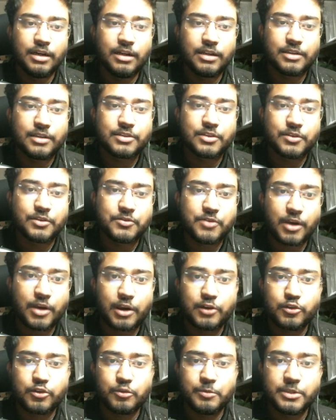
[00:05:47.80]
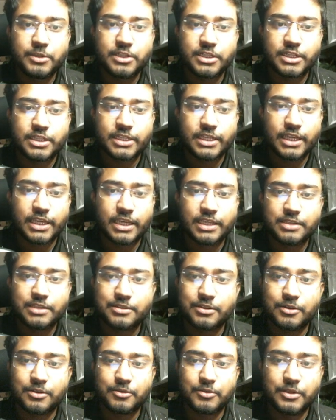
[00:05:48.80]
so Dragon Ruby GTK,
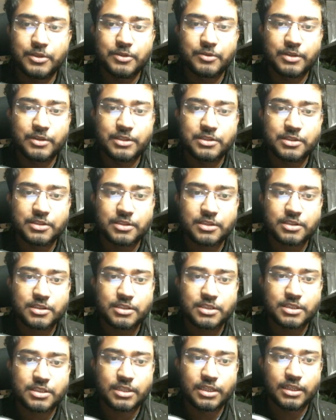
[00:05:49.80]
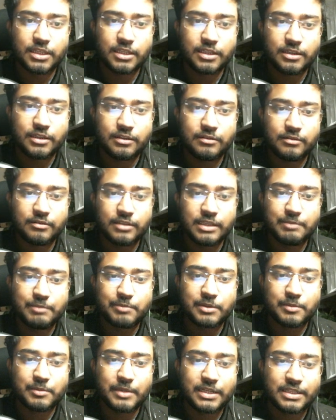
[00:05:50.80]
so you can just
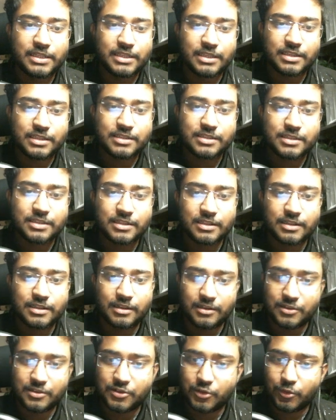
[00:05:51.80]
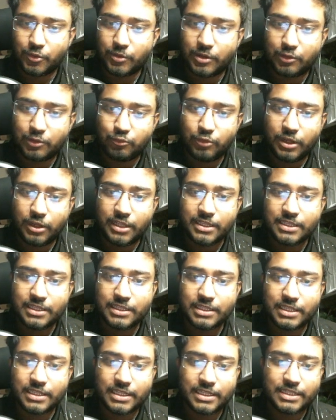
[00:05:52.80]
implement this controller 1
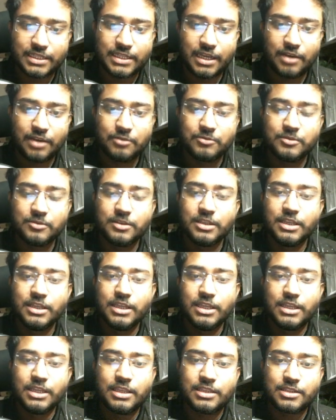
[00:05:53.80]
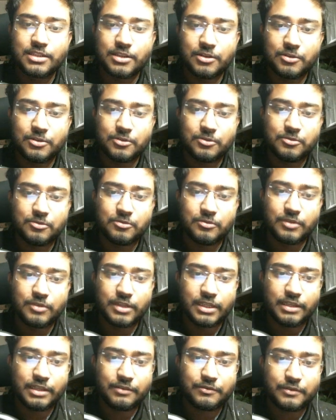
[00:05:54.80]
key down. So
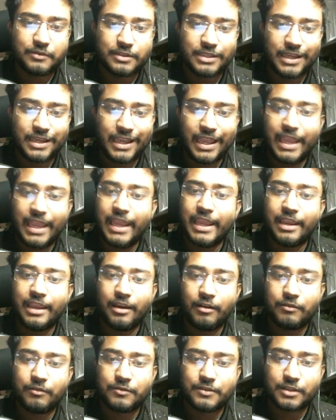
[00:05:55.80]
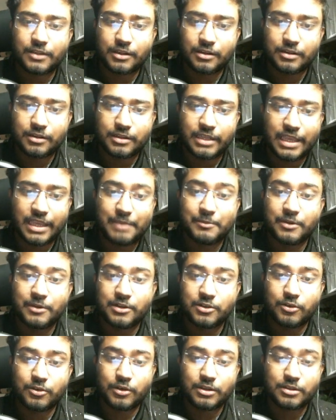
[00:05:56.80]
if the A of the game
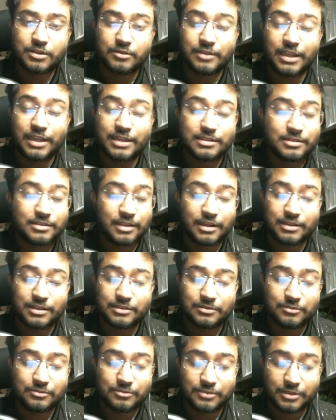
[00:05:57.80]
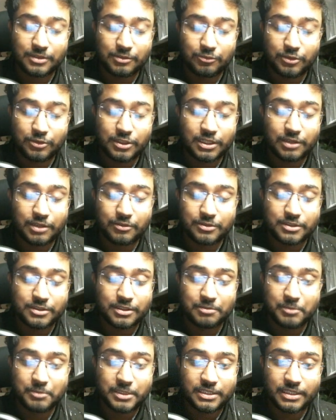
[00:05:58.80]
controller, so that's the word I was
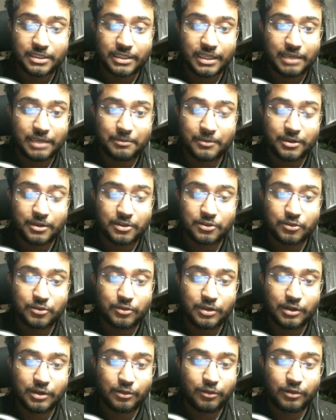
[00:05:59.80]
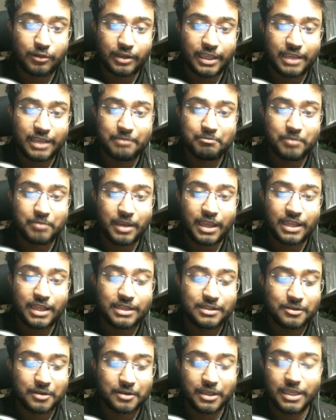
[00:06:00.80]
missing, game controller or gamepad.
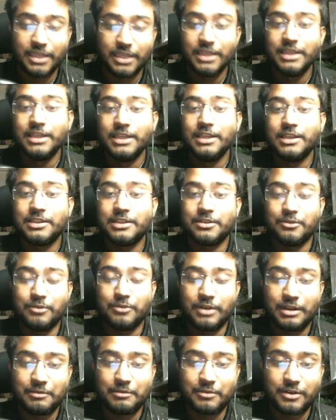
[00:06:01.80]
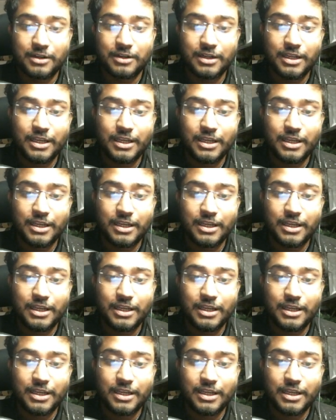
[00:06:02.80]
Okay, so whatever,